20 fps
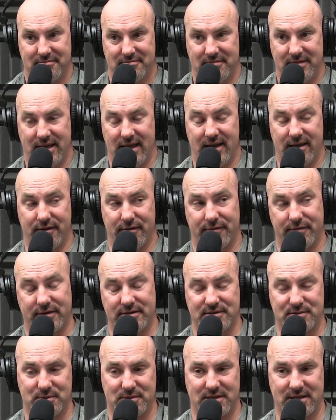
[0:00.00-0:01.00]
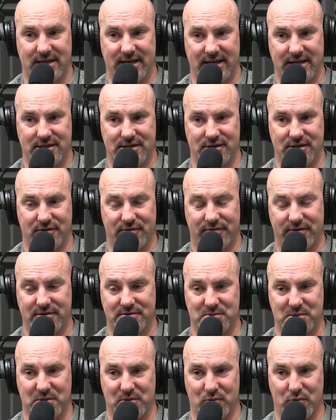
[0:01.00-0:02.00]
Yeah, you're friends with the nation. You're
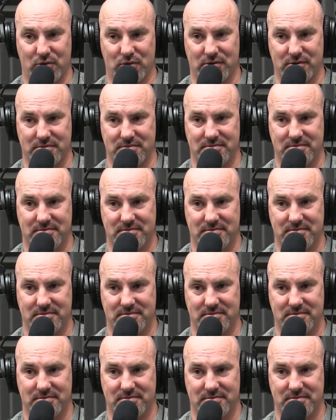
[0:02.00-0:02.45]
friends with the world.